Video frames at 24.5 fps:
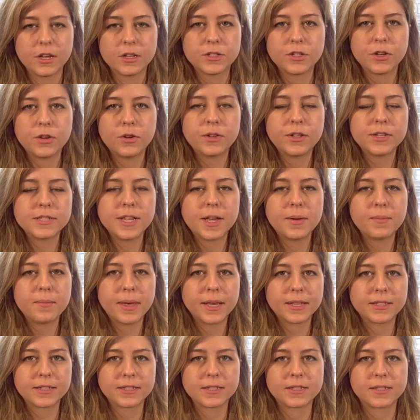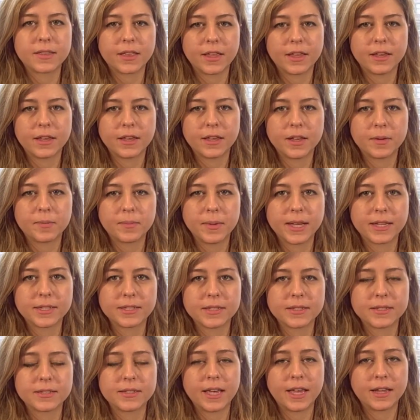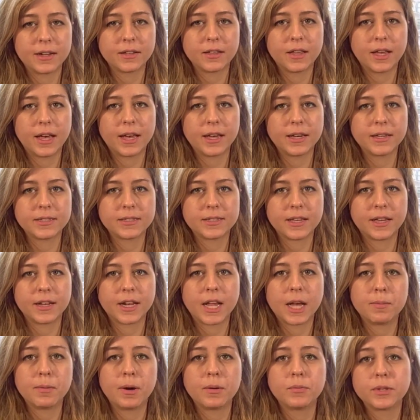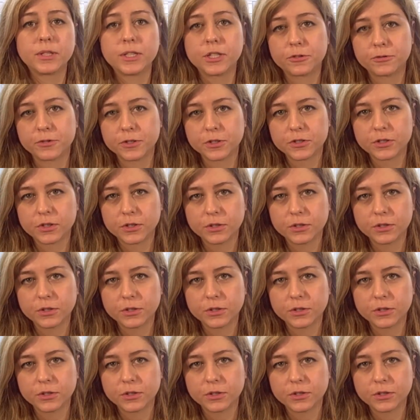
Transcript: So design makes us think, it makes us analyze and come up with different